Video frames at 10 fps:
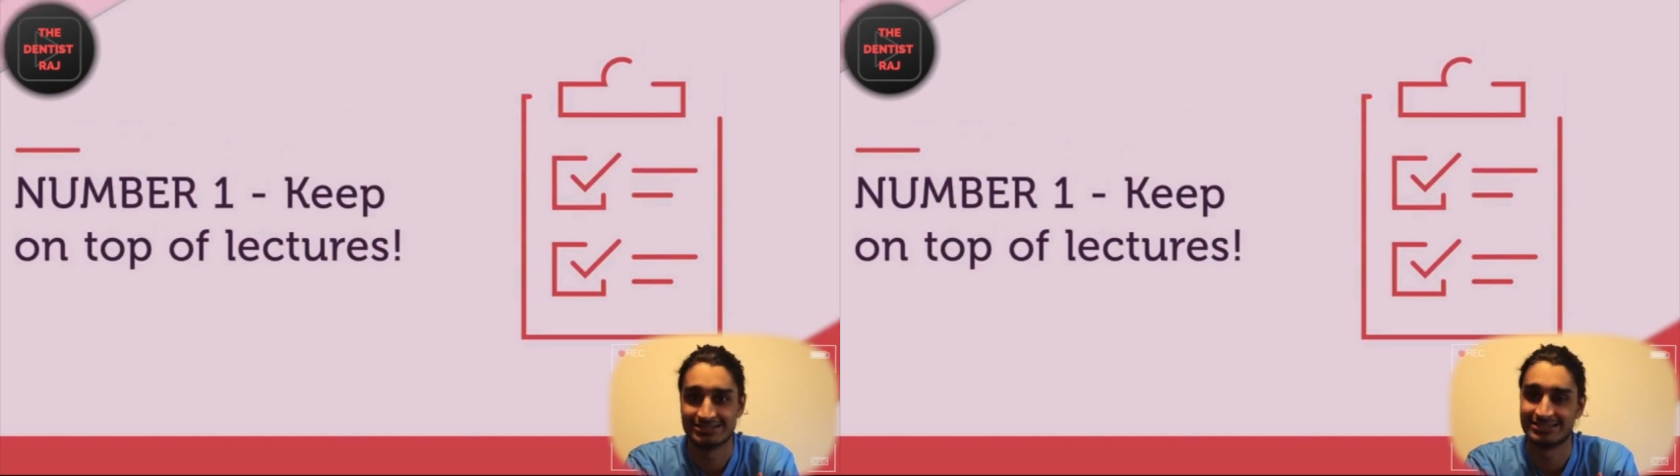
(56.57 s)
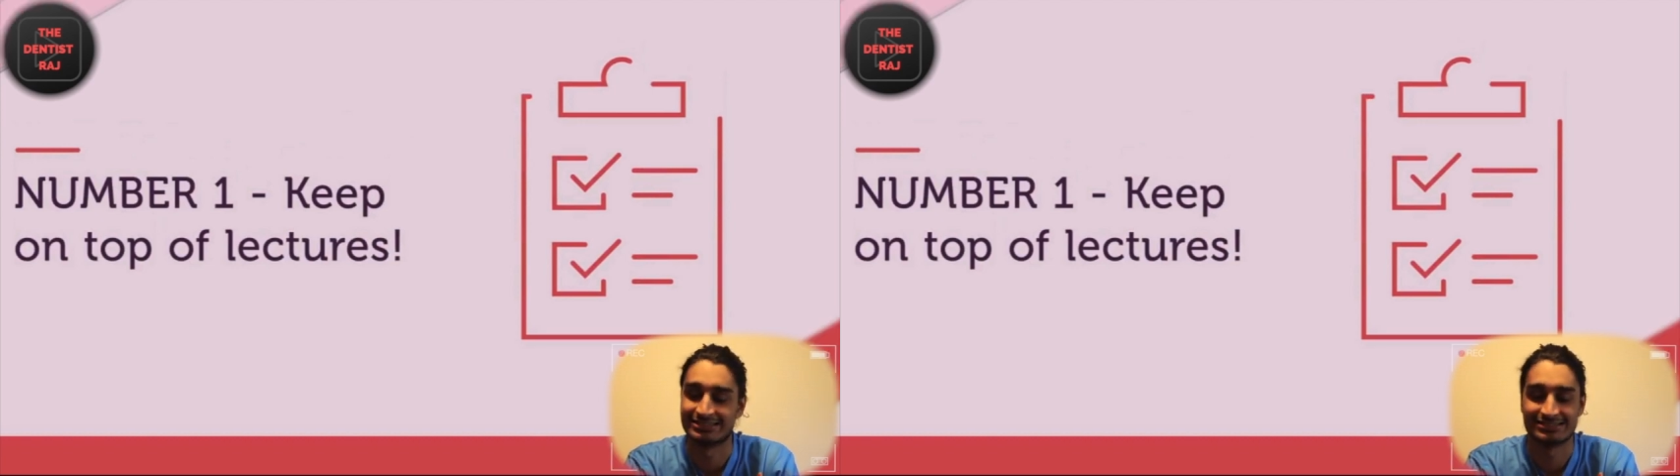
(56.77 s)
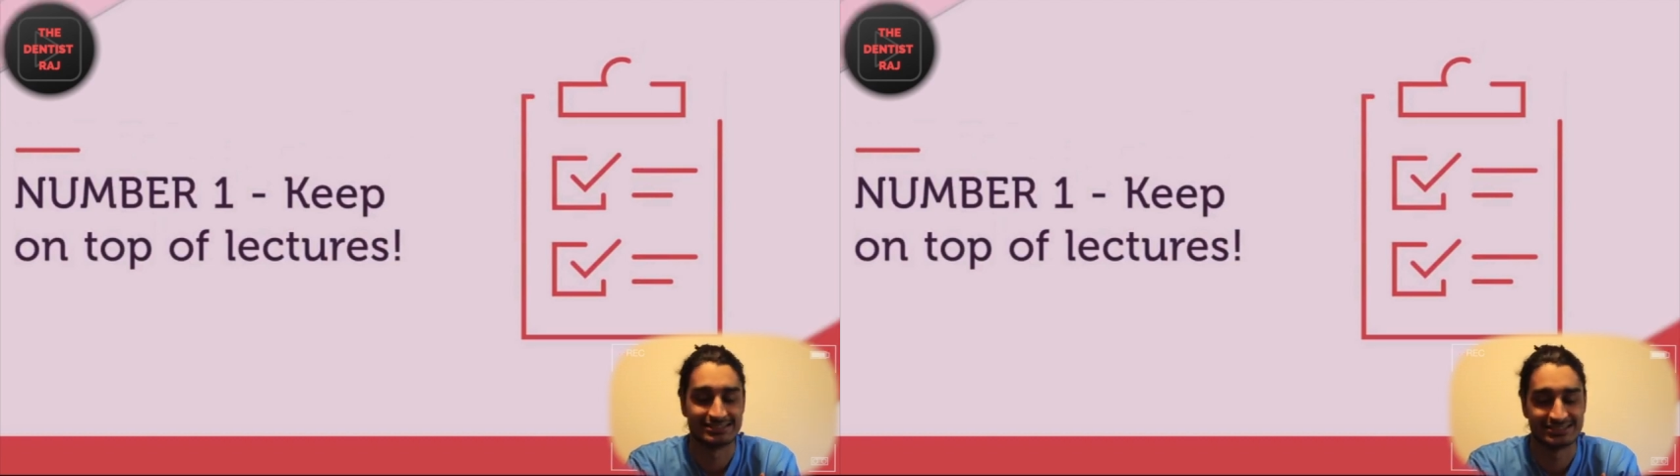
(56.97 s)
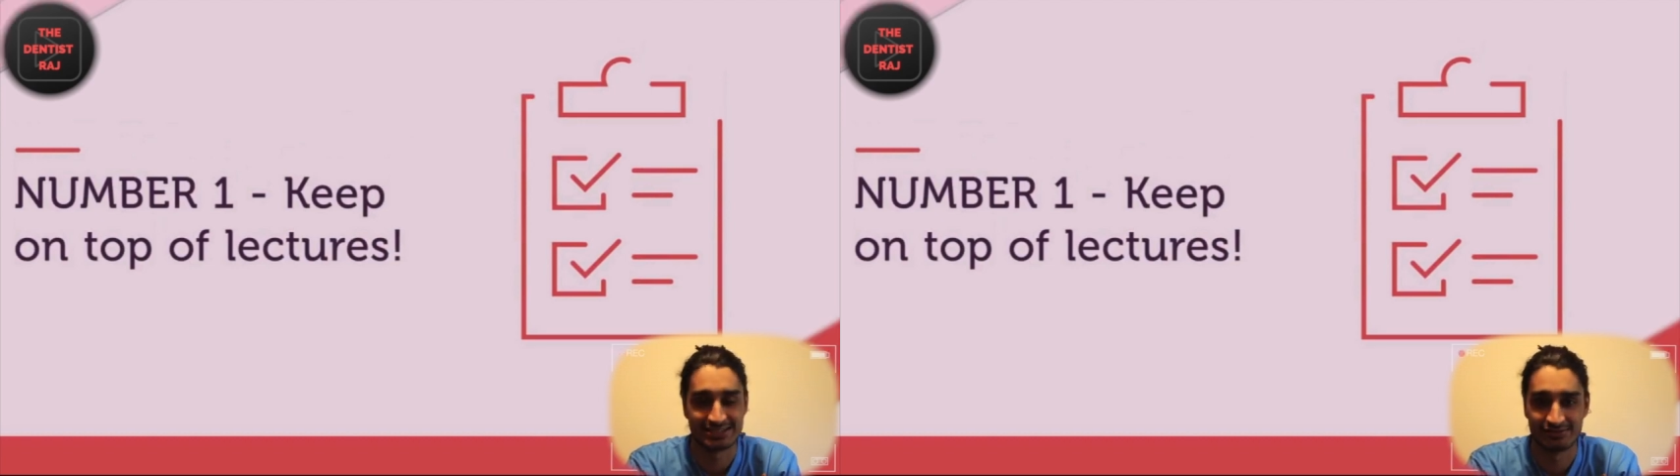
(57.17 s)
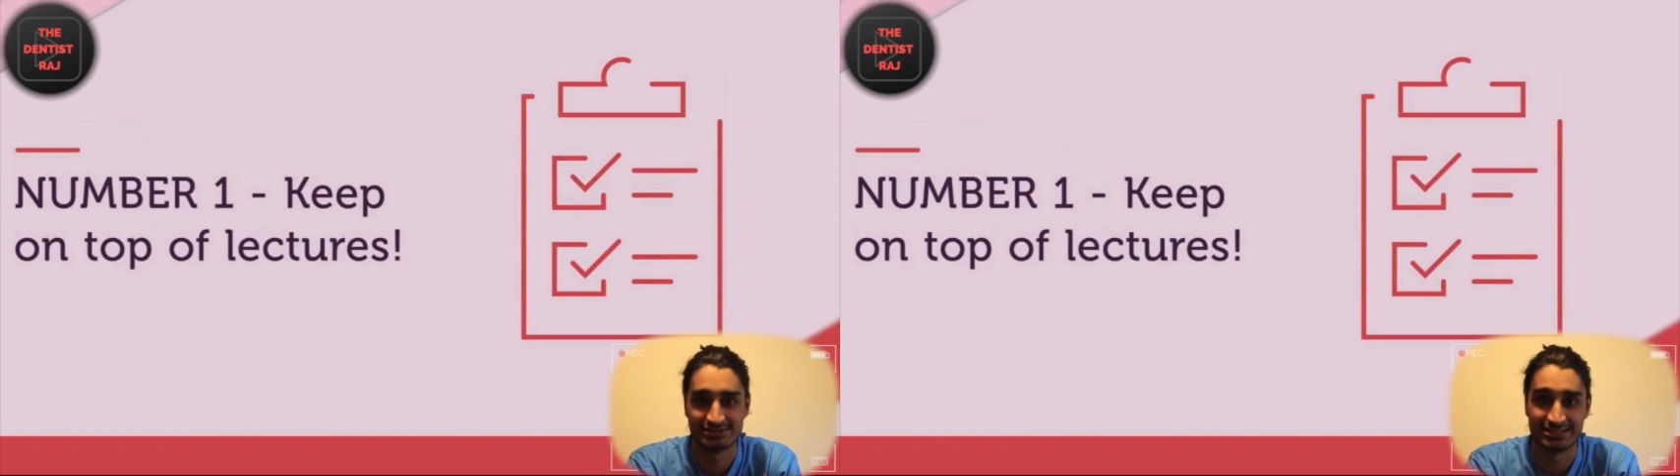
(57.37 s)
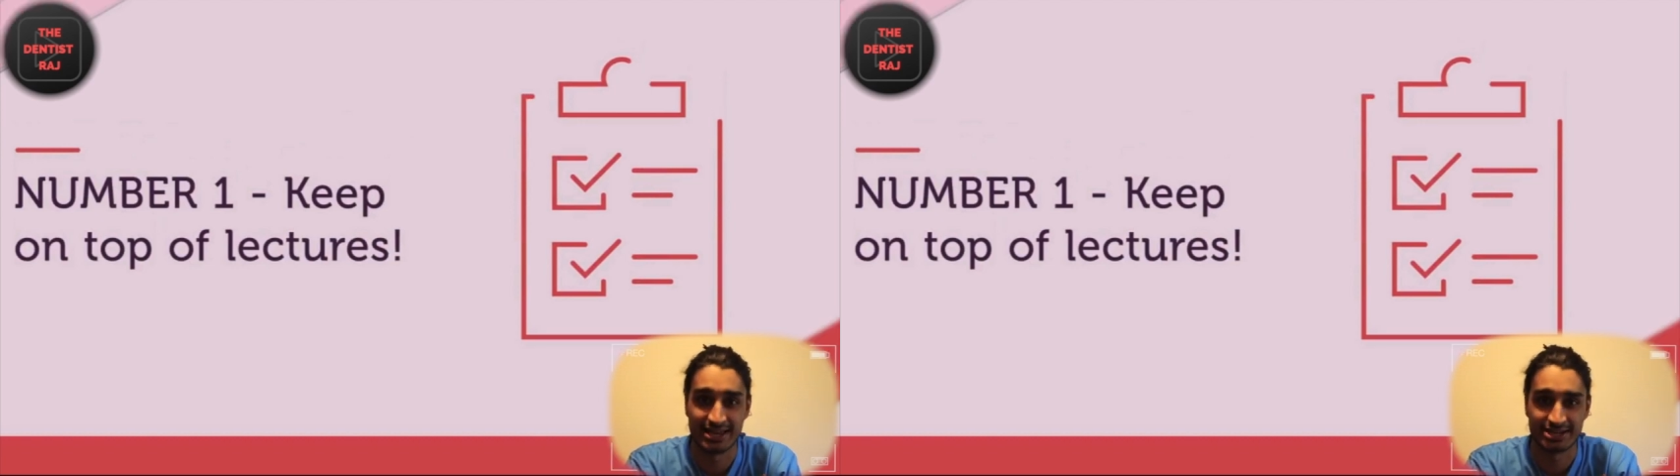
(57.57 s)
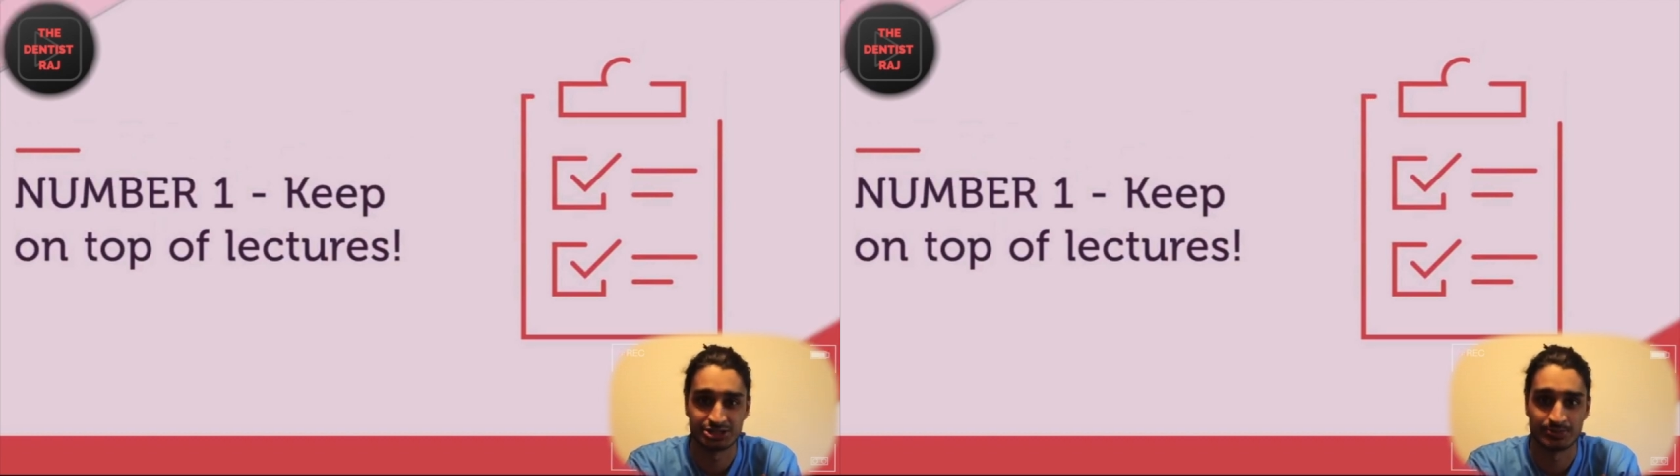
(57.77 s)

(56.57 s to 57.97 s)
60, 70 lectures